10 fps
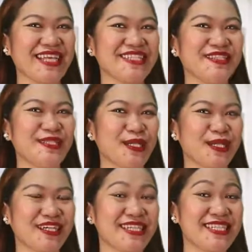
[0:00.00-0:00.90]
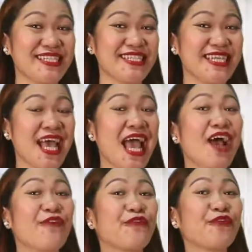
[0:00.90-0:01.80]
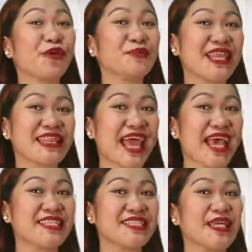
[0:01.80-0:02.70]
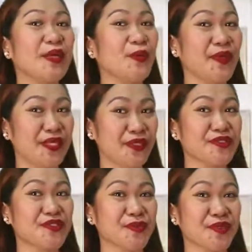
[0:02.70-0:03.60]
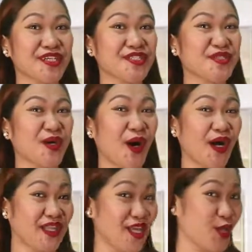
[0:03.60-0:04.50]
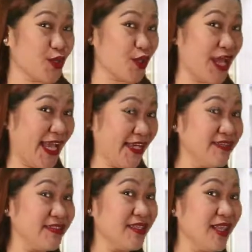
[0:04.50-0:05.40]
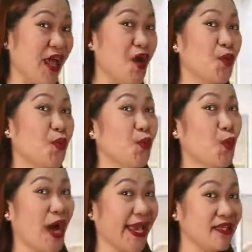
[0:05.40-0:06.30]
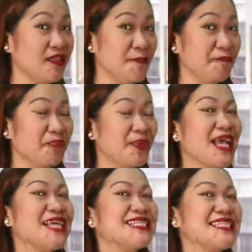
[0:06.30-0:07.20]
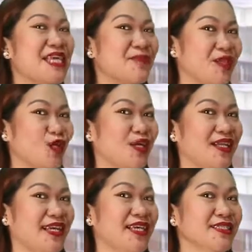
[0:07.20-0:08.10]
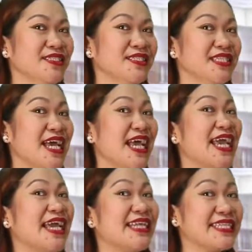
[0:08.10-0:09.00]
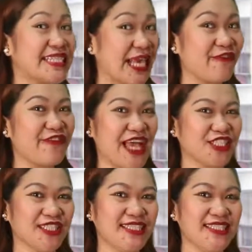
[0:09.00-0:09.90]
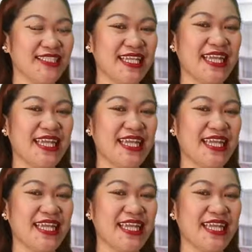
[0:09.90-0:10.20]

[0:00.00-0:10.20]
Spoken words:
high school learners. From the text, we use the words on the other hand, while, similarly, in the same fashion,